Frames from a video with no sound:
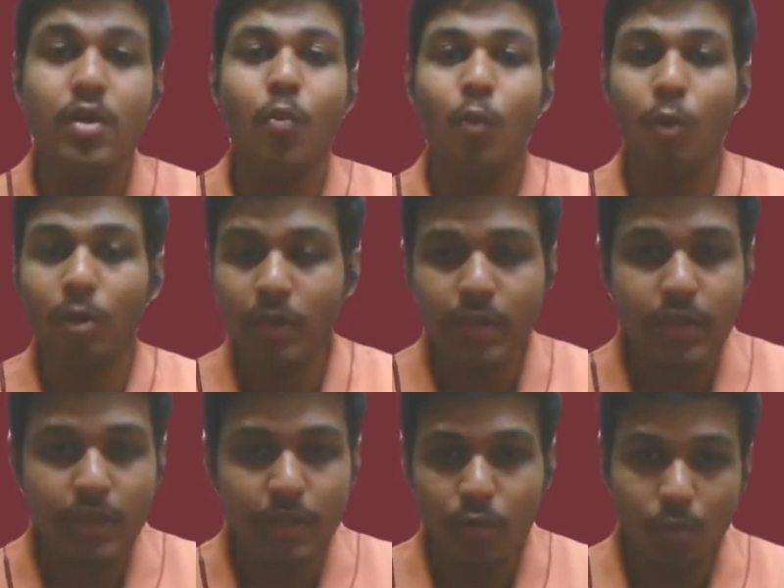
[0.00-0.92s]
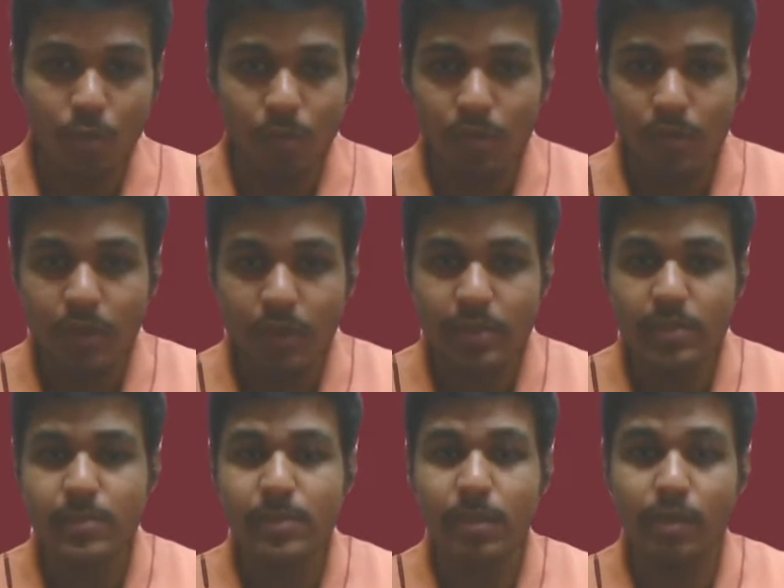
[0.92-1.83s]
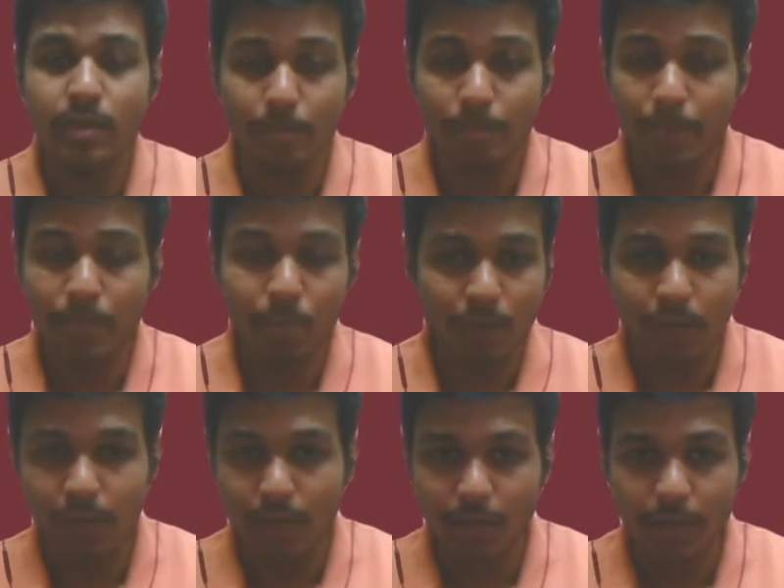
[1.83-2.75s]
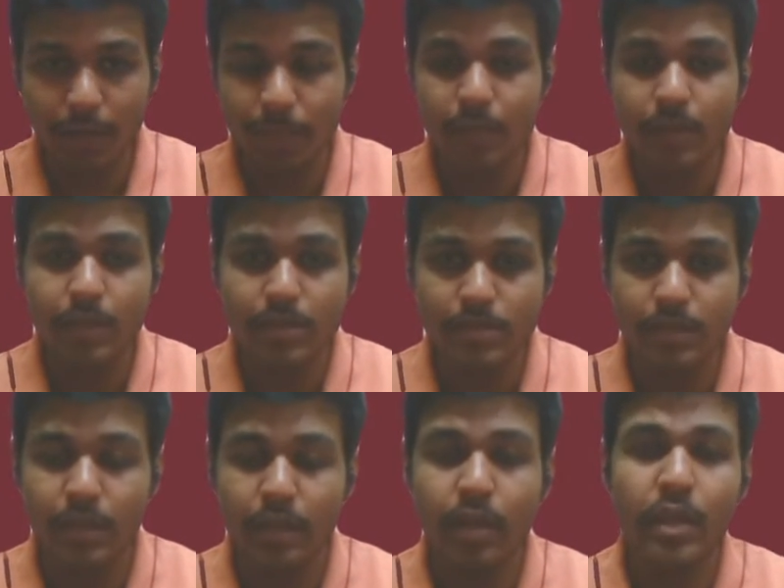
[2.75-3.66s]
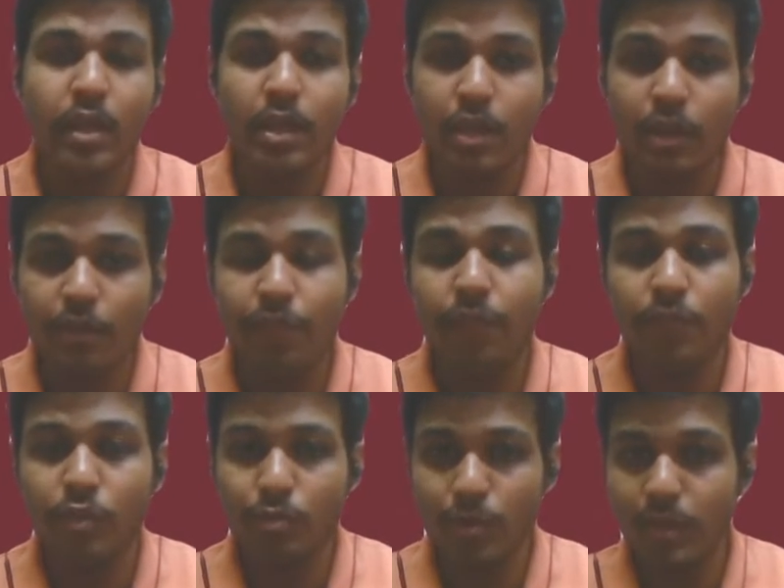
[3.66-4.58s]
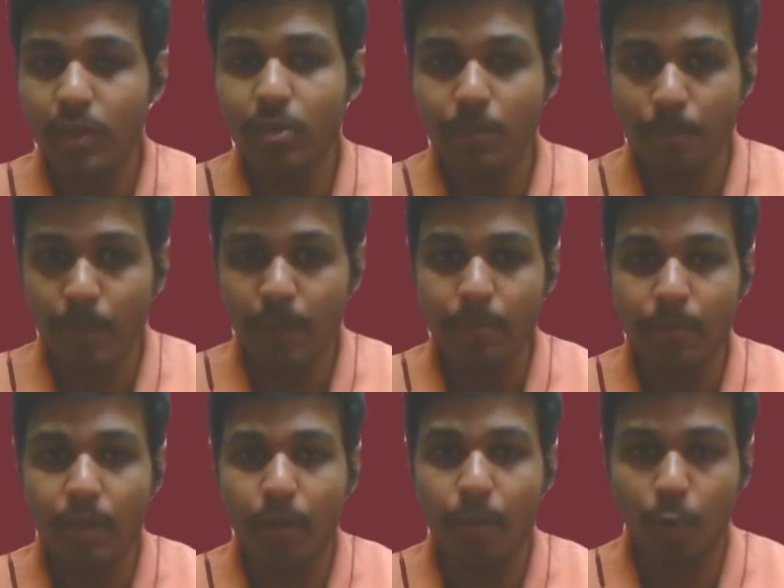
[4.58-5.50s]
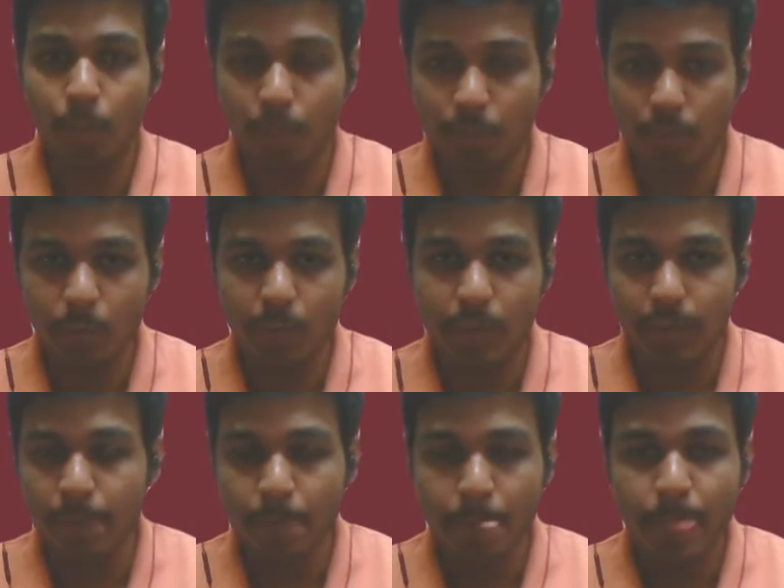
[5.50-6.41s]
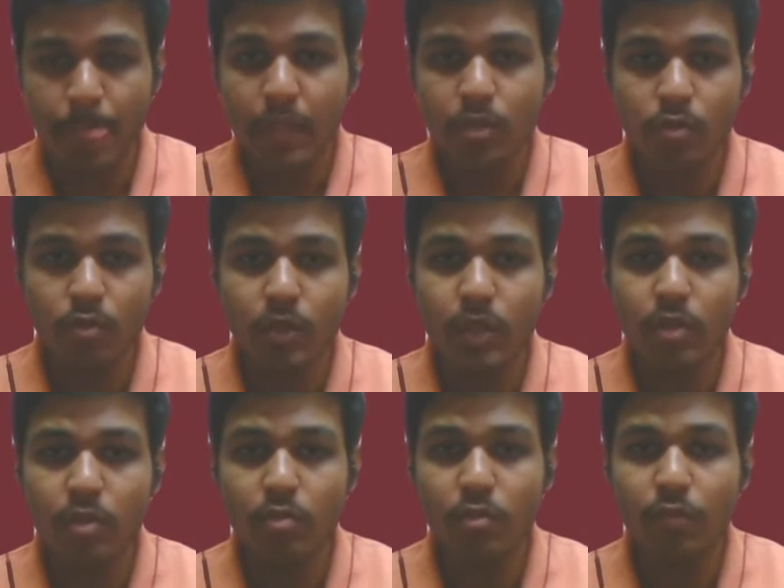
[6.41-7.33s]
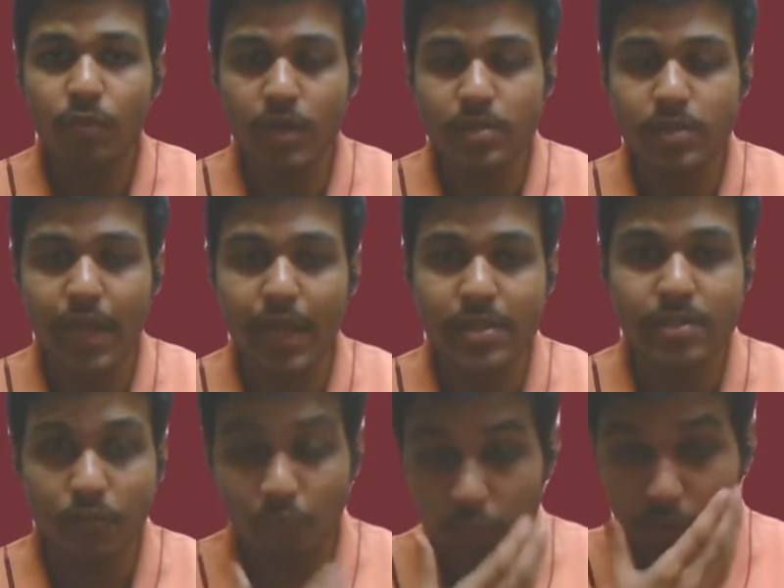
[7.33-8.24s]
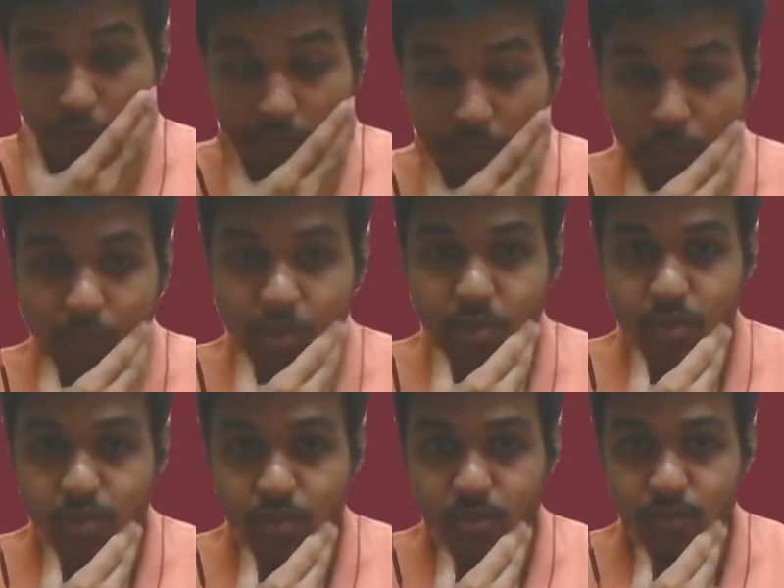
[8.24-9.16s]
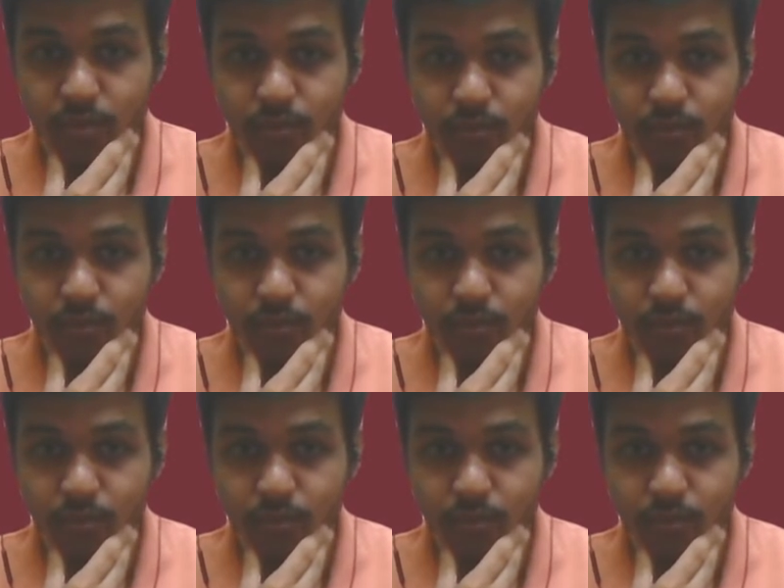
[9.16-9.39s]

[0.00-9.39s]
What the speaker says: What he told his the people working under him is that if you need to bring a problem to me, you need to first answer four of the questions.